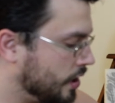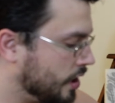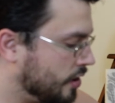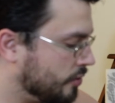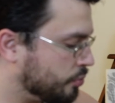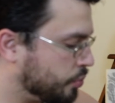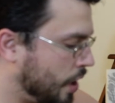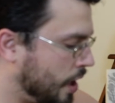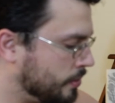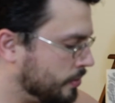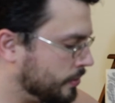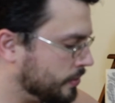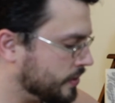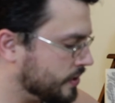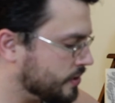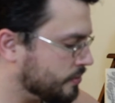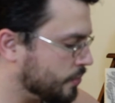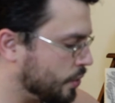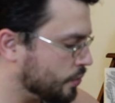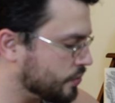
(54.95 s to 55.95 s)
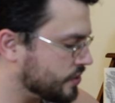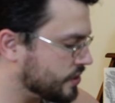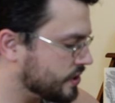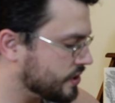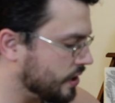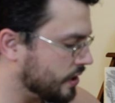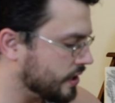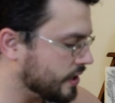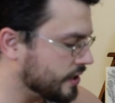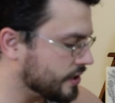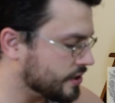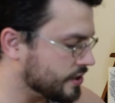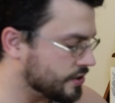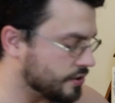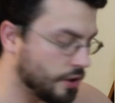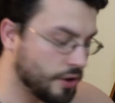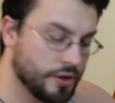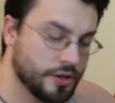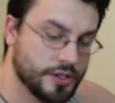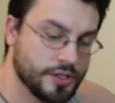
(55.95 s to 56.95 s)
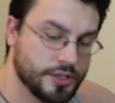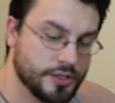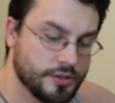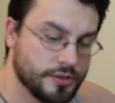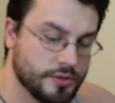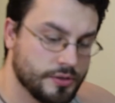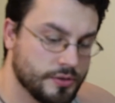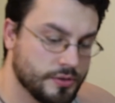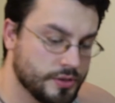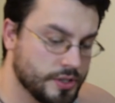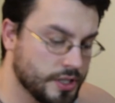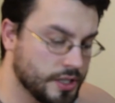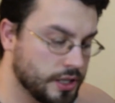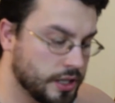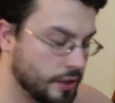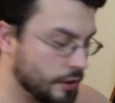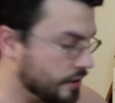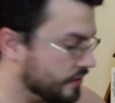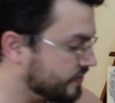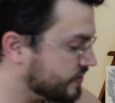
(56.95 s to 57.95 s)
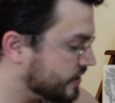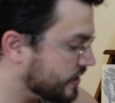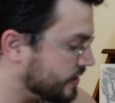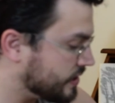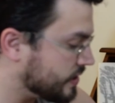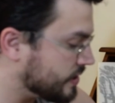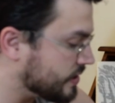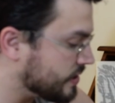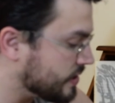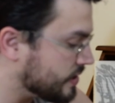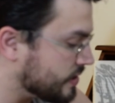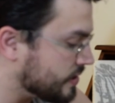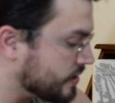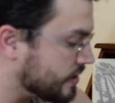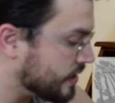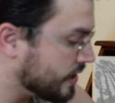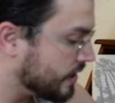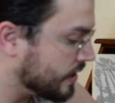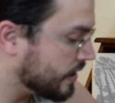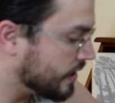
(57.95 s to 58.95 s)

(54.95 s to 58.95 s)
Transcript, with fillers: of probably the most stunning and stark declarative sentences